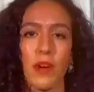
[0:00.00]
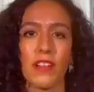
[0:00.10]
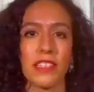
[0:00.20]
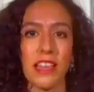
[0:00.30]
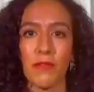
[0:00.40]
well
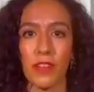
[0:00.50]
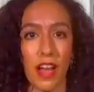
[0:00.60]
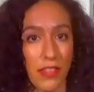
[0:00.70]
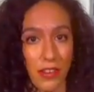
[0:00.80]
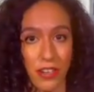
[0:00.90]
as several
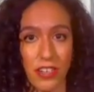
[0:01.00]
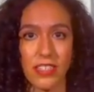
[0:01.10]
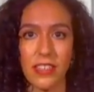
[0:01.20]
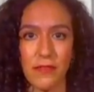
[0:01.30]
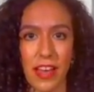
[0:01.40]
other
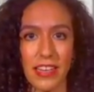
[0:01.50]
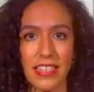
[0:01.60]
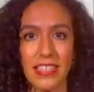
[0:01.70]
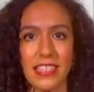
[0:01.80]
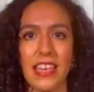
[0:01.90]

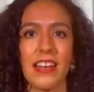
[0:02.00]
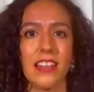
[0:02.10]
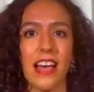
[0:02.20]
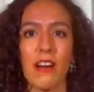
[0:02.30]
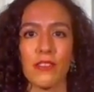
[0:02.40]
defendants. It
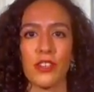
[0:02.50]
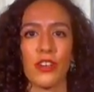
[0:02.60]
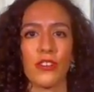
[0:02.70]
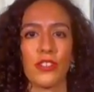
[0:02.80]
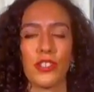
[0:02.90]
allows
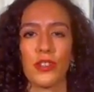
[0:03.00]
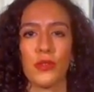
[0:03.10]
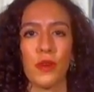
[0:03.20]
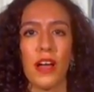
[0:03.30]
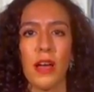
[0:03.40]
her
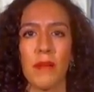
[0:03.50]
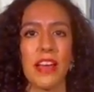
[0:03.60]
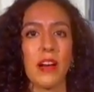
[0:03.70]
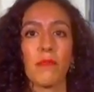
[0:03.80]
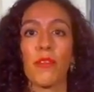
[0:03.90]
to
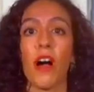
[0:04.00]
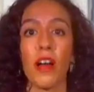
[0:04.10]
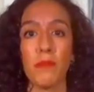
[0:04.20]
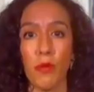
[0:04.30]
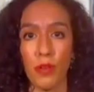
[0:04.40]
paint a
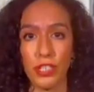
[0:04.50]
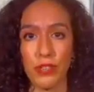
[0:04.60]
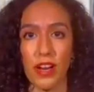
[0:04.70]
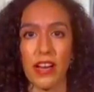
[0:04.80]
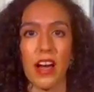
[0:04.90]
broad
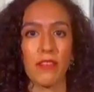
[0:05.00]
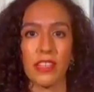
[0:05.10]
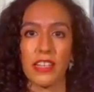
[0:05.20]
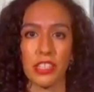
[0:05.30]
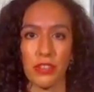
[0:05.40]
portrait of
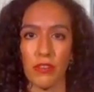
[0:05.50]
alleged